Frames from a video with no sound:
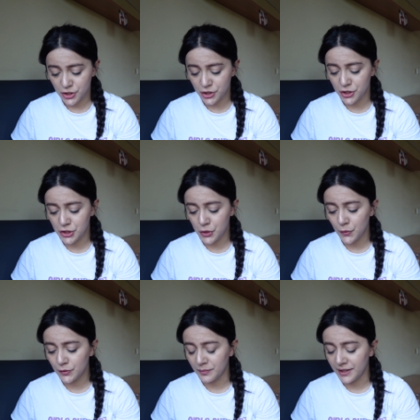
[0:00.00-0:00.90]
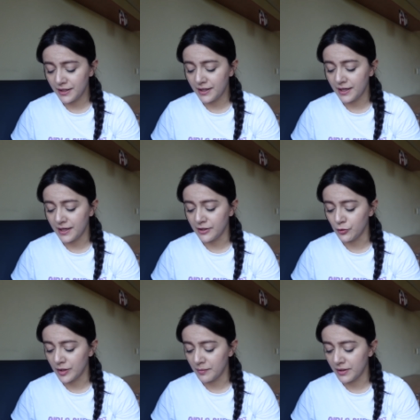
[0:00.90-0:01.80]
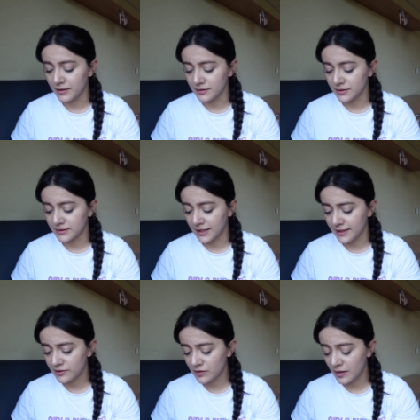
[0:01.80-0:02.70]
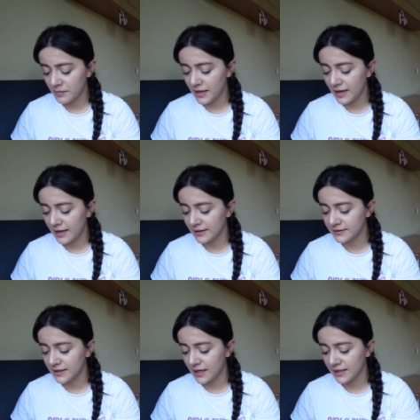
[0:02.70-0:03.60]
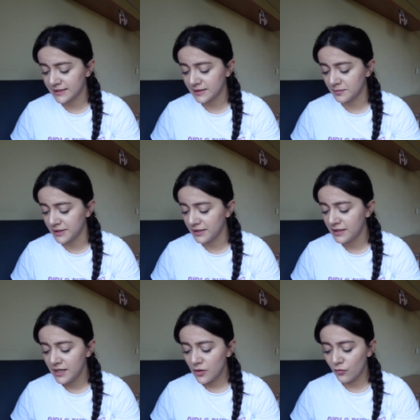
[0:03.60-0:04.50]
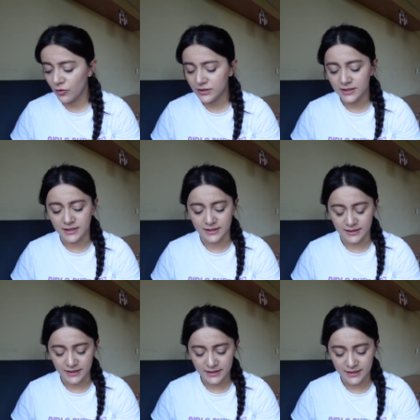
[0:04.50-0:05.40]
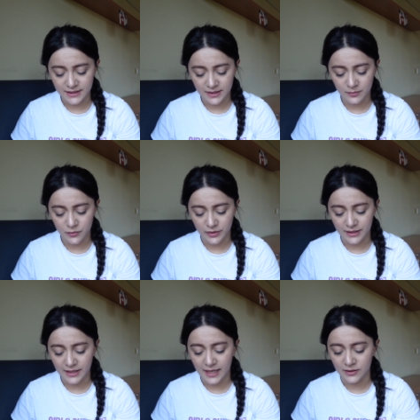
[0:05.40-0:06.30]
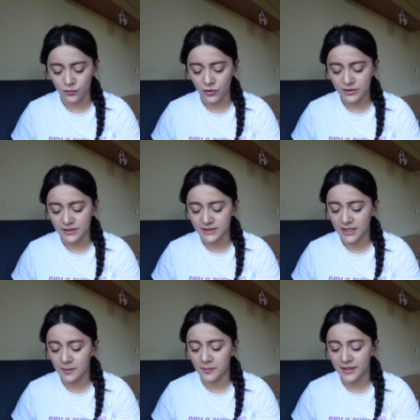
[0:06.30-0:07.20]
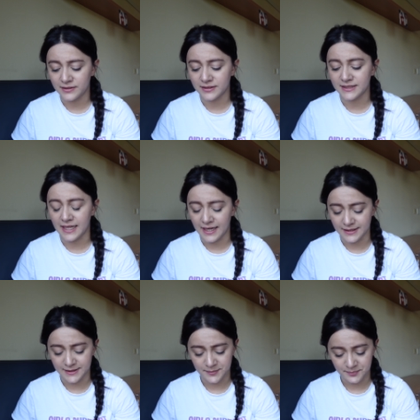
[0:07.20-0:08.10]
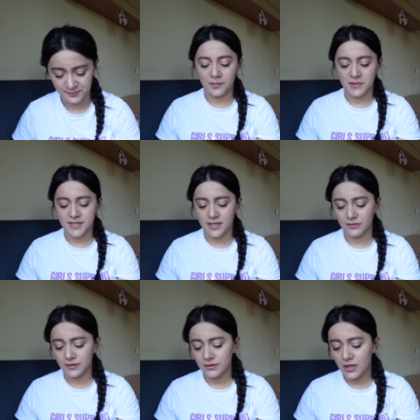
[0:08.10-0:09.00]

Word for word: She showed me a UML diagram and asked me what is this system doing and what design patterns has. Number 7.